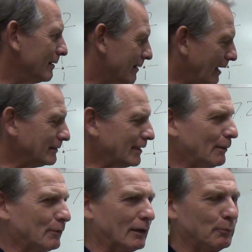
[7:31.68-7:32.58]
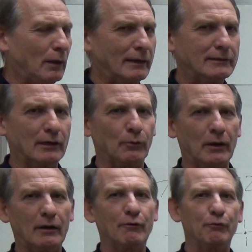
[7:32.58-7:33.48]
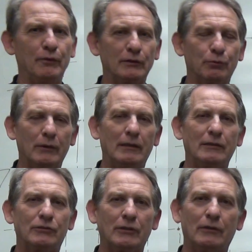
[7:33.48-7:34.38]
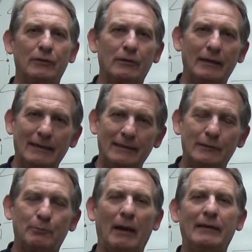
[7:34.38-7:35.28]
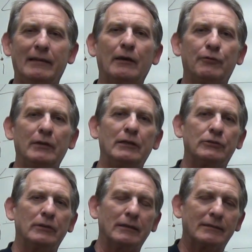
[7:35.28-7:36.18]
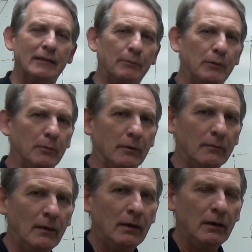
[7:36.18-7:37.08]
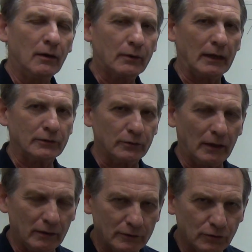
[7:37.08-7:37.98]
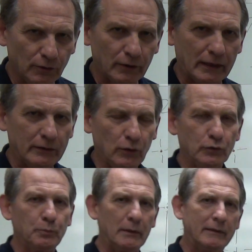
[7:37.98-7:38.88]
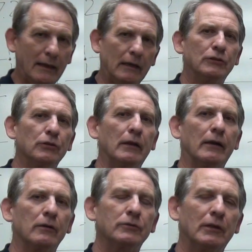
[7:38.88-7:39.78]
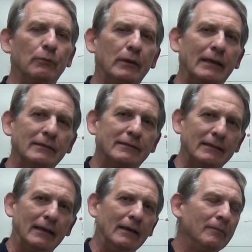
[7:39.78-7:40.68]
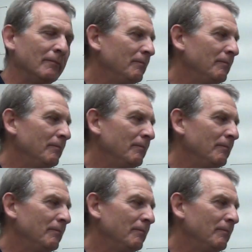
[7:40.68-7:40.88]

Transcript: Same thing applies here. Whatever fits within the cylinder is by definition acceptable. Okay, so now let's look at those potential errors that we can see.